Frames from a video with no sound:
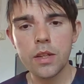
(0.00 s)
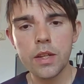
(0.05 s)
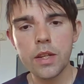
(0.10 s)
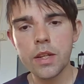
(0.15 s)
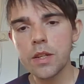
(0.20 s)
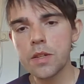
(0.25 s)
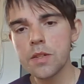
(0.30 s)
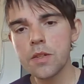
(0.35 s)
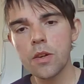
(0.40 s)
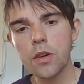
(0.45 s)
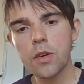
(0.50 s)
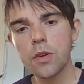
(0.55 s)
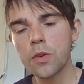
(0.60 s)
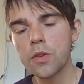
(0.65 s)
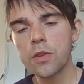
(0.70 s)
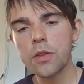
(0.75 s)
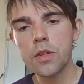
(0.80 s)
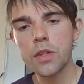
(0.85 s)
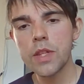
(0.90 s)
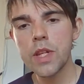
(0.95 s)
he's like a
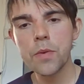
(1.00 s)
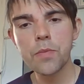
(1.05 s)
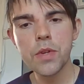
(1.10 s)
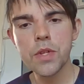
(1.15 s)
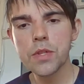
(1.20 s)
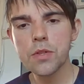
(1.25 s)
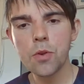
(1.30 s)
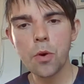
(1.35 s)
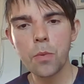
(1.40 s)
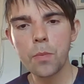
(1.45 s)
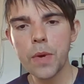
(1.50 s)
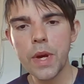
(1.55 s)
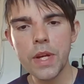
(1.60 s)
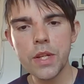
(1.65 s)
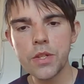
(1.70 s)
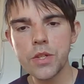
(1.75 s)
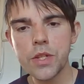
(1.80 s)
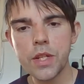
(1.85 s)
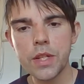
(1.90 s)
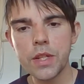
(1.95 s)
never stop
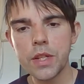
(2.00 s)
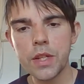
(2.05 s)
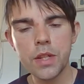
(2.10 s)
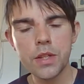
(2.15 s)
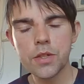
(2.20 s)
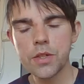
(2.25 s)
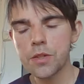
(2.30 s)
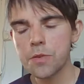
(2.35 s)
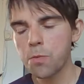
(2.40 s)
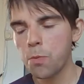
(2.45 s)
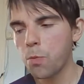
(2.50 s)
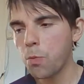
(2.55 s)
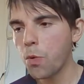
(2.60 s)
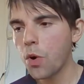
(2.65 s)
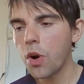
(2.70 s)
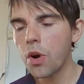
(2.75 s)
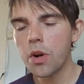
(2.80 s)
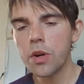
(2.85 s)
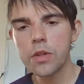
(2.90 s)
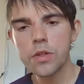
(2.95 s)
engine. He just
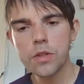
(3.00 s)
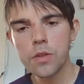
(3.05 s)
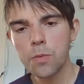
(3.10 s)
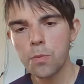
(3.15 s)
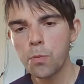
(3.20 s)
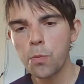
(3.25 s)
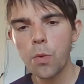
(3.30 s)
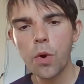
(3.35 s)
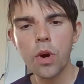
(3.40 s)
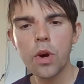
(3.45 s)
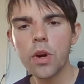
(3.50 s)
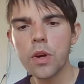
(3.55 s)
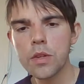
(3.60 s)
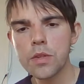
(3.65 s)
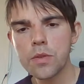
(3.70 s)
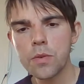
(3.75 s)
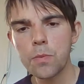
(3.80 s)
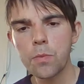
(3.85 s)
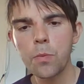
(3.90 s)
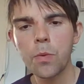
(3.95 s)
works and works
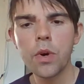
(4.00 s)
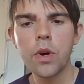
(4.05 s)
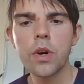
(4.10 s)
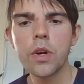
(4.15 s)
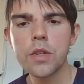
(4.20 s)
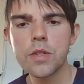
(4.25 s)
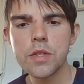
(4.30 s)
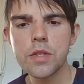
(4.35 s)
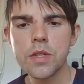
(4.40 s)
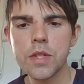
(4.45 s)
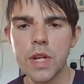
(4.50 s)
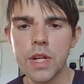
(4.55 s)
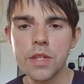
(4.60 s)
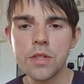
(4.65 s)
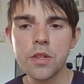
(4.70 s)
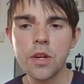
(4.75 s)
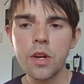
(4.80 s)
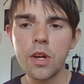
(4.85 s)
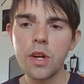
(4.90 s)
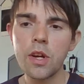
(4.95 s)
and works and
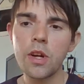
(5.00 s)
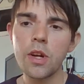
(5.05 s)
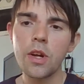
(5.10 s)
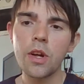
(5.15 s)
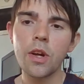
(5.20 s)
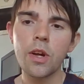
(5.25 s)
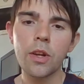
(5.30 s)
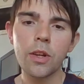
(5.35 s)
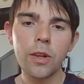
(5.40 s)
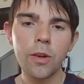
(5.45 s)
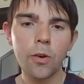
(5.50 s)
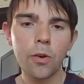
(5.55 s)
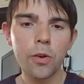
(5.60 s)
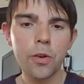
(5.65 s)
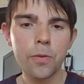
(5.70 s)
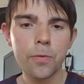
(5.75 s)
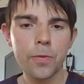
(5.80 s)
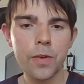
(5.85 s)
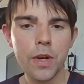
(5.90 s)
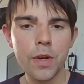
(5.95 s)
takes a lot
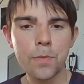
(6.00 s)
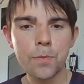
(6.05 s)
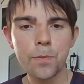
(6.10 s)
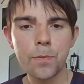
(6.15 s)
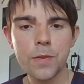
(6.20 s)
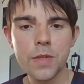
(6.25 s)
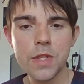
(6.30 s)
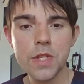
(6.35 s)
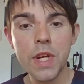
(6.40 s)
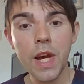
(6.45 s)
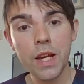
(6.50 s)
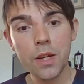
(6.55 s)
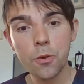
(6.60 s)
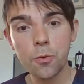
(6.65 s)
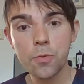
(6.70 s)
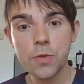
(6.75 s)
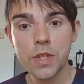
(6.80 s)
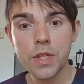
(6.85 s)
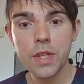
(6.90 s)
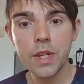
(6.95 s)
of
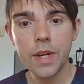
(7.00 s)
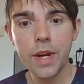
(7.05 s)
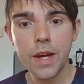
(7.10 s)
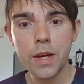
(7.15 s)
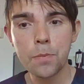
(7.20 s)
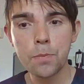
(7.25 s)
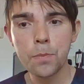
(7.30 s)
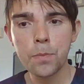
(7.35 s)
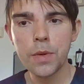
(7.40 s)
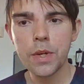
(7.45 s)
tackles in the game,